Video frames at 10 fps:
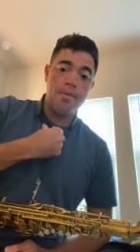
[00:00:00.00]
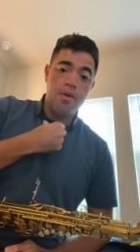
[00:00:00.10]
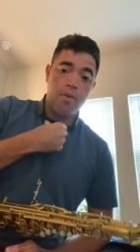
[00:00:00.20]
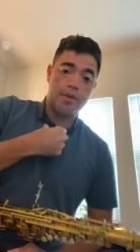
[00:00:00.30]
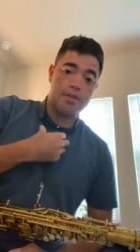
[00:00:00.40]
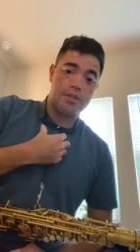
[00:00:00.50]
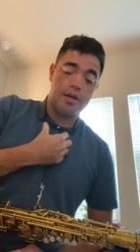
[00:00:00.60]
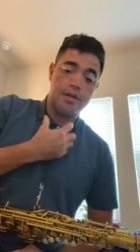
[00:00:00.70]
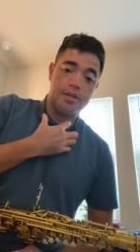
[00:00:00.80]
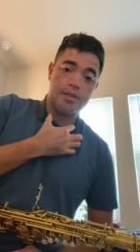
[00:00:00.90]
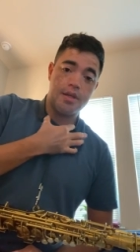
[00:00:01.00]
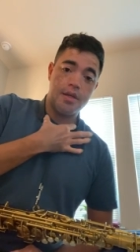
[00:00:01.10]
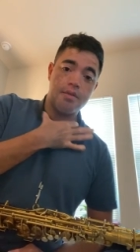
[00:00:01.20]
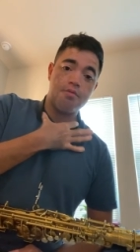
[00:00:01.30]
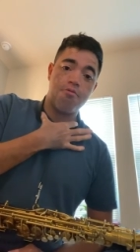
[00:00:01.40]
what this does
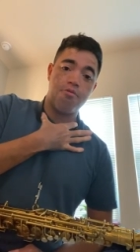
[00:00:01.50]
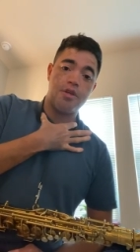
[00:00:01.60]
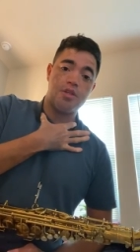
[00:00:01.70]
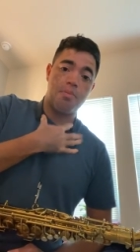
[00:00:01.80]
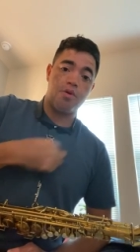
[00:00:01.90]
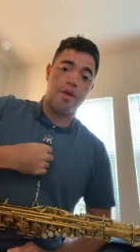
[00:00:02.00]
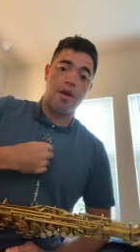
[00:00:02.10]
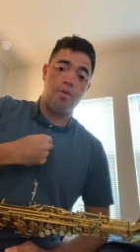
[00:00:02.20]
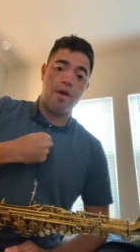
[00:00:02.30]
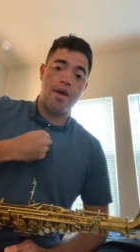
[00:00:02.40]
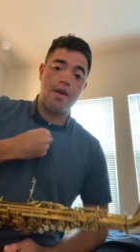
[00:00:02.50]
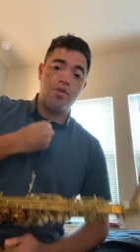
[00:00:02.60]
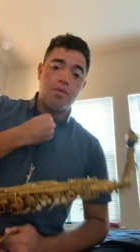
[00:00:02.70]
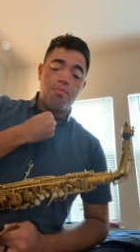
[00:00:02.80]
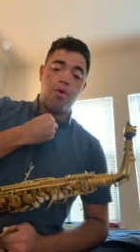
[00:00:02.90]
it frees up your airway and
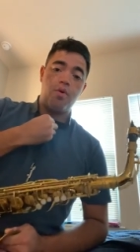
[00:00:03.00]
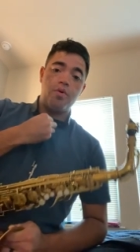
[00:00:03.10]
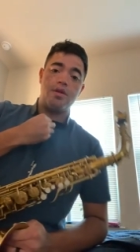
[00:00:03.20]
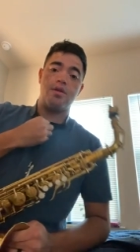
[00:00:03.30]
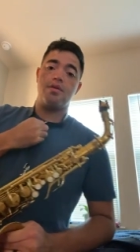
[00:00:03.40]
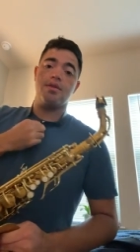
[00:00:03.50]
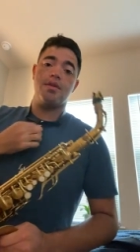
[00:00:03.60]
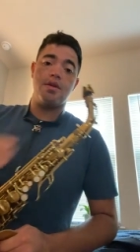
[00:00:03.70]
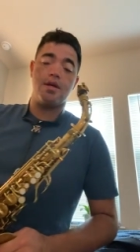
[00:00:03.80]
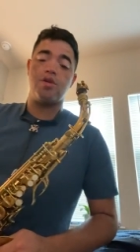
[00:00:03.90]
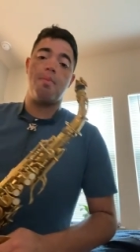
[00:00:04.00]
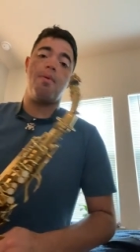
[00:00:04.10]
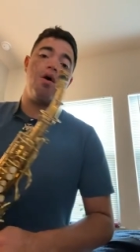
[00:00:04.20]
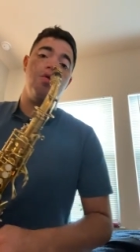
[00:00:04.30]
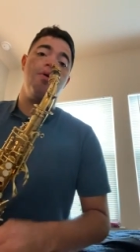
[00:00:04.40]
you can pull the, the neck strap
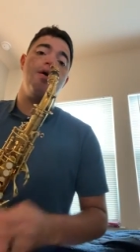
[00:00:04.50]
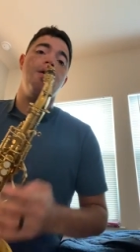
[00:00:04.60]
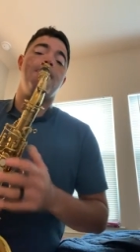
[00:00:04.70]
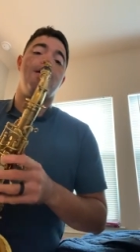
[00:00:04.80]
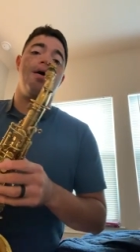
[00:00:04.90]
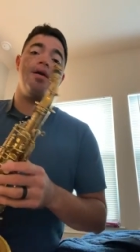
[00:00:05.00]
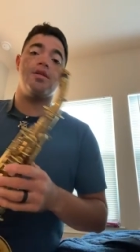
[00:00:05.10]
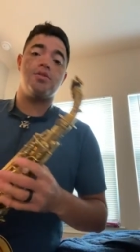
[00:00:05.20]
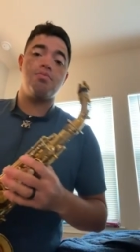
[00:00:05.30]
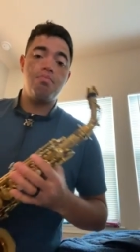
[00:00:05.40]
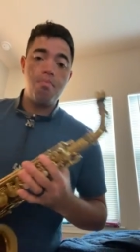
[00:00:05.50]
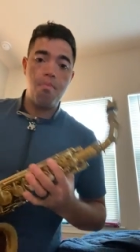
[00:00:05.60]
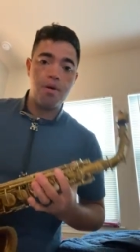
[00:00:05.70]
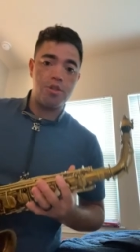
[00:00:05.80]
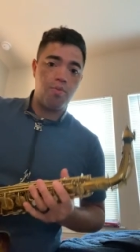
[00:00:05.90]
all the way up and it's
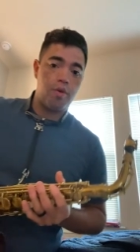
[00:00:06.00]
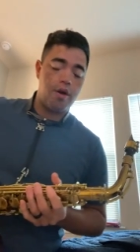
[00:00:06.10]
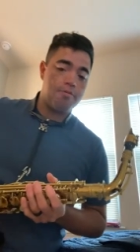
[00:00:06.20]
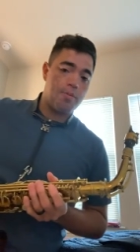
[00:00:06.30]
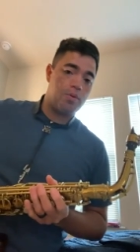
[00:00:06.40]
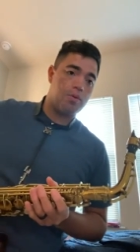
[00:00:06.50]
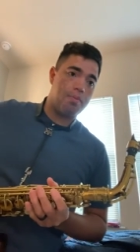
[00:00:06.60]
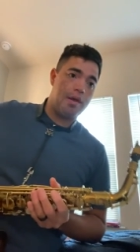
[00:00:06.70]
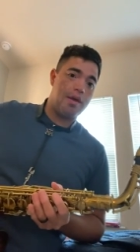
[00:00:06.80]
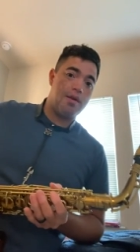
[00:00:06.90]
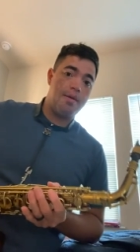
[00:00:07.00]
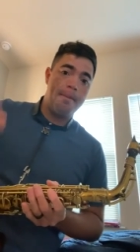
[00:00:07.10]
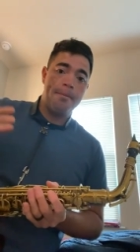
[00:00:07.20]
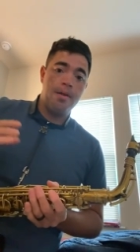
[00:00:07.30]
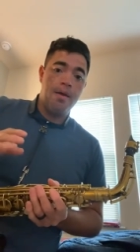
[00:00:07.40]
much more comfortable to play
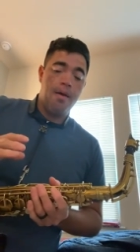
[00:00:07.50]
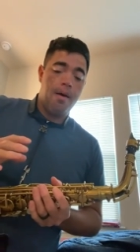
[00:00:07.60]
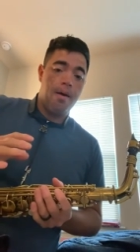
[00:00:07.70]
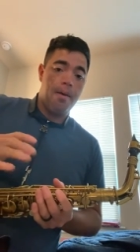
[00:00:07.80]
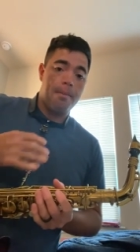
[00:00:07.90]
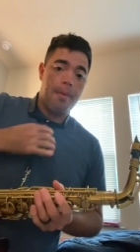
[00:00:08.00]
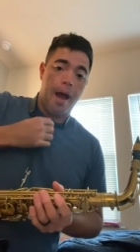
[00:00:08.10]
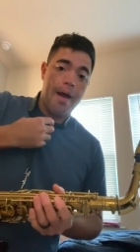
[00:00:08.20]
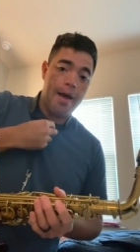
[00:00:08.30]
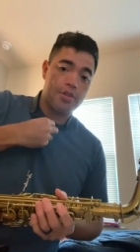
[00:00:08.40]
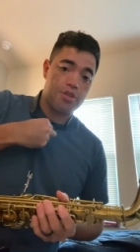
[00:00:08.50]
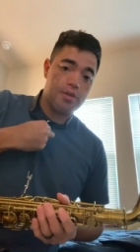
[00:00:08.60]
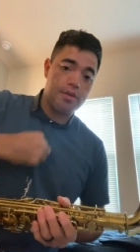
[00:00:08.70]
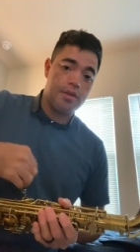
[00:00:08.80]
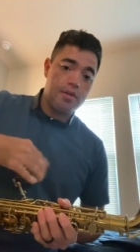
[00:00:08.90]
um, i
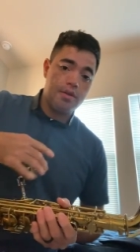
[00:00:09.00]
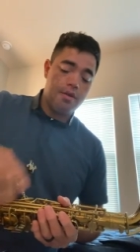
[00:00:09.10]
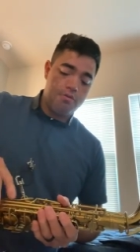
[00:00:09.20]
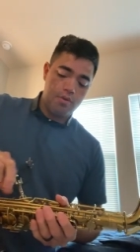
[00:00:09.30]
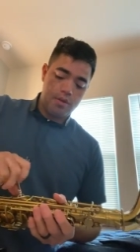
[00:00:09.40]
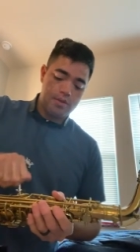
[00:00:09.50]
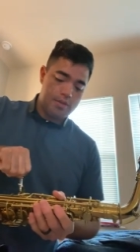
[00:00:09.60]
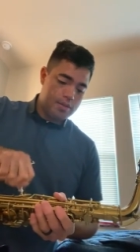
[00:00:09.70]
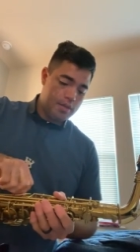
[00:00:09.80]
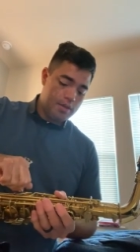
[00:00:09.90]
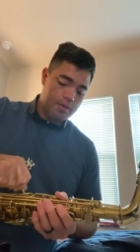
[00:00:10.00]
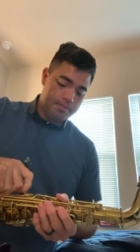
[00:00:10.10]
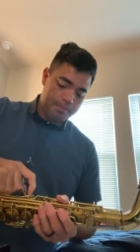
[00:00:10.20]
actually if you can see